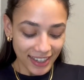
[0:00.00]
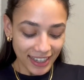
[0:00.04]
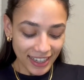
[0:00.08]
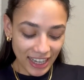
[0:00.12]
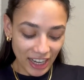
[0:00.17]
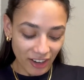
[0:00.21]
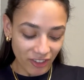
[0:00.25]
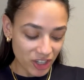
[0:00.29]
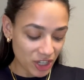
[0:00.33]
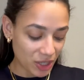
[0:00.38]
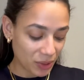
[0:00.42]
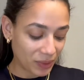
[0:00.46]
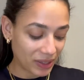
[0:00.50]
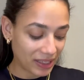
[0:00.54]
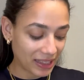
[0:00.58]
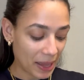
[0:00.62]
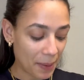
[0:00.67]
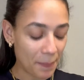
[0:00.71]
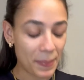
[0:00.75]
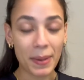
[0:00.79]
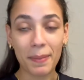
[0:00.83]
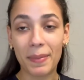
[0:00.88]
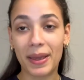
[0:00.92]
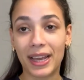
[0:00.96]
if she would let
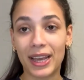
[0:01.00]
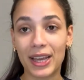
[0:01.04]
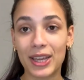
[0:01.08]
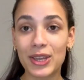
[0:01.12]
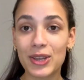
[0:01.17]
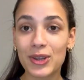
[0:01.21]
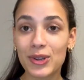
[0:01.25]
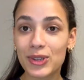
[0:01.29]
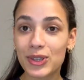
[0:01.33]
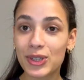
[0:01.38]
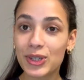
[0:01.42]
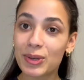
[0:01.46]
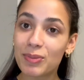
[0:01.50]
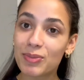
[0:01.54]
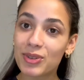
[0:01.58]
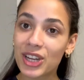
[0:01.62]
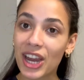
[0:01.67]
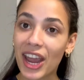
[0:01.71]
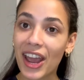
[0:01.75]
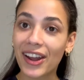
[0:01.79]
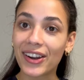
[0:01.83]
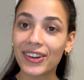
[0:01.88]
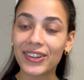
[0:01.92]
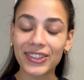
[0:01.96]
me make a YouTube
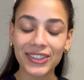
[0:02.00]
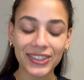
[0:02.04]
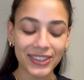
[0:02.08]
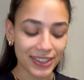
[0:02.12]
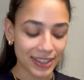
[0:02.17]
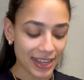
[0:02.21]
channel,